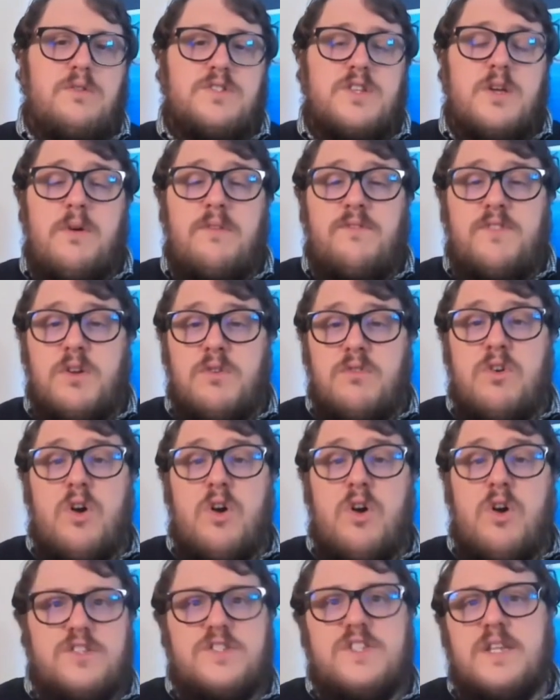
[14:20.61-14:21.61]
So if you're
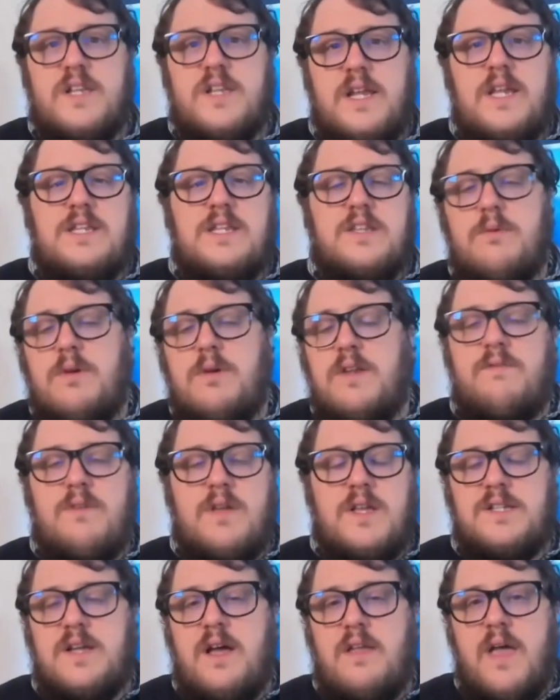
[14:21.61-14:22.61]
constantly doing
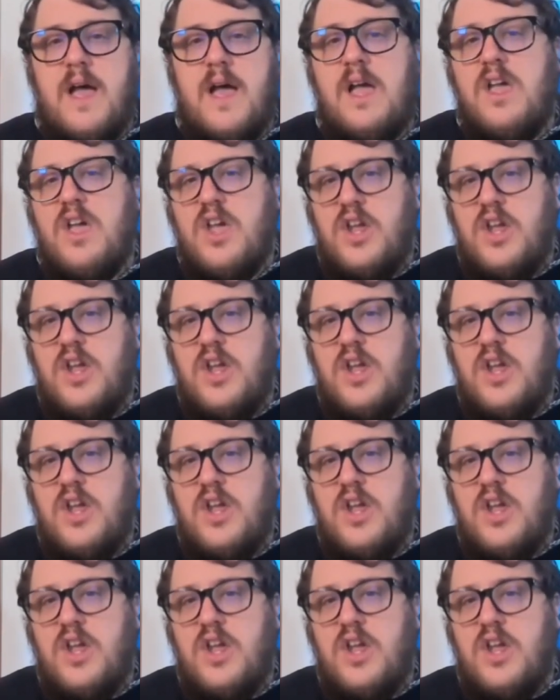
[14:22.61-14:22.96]
things like that,